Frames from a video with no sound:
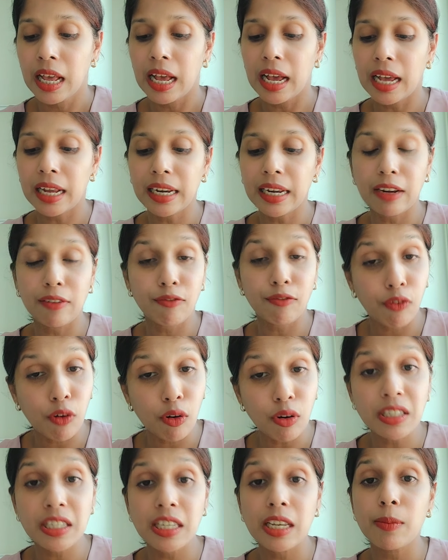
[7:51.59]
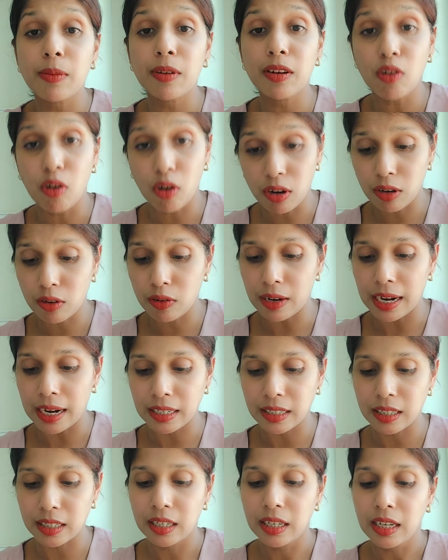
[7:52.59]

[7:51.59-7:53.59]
an enforceable contract.